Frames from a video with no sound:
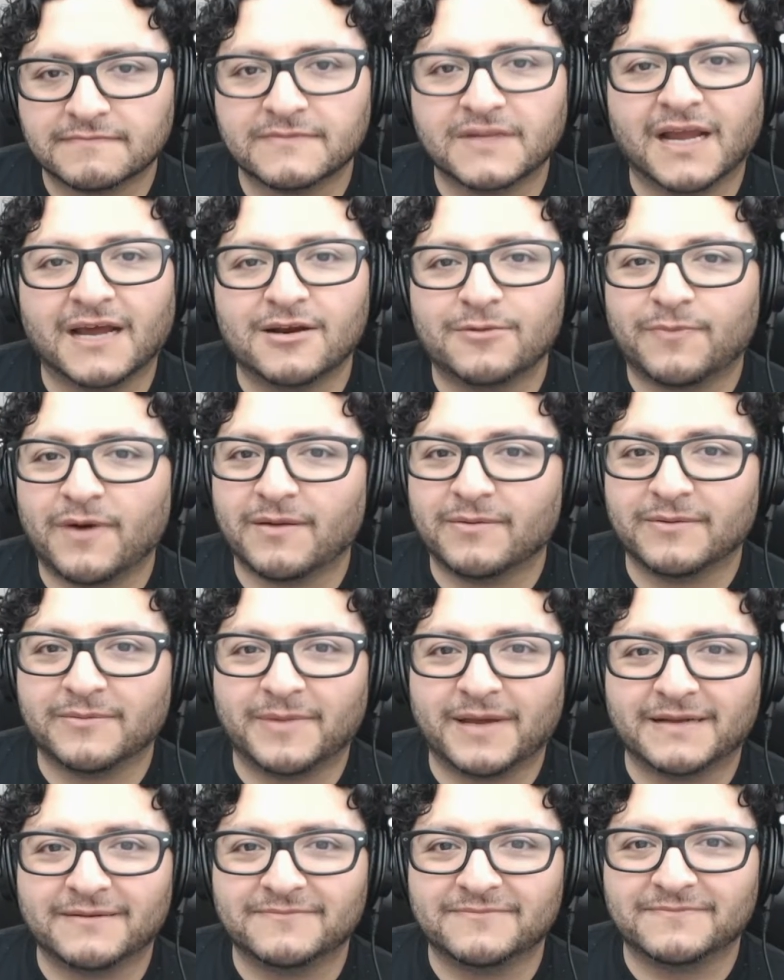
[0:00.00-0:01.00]
Yeah, no problem,
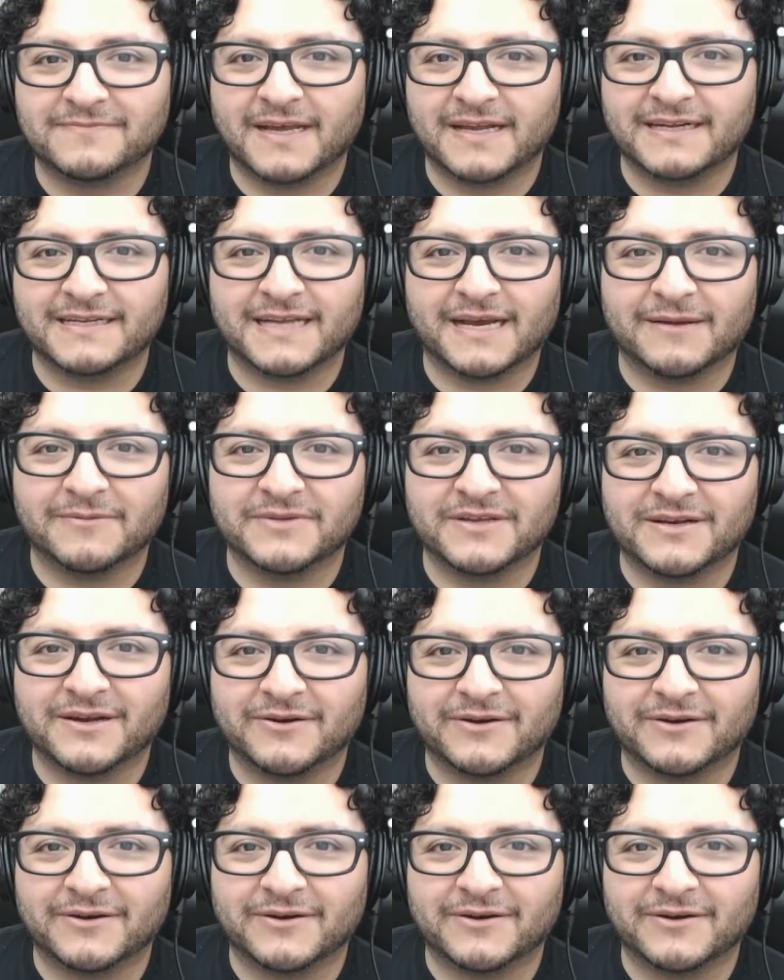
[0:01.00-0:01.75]
man. Anytime, you know.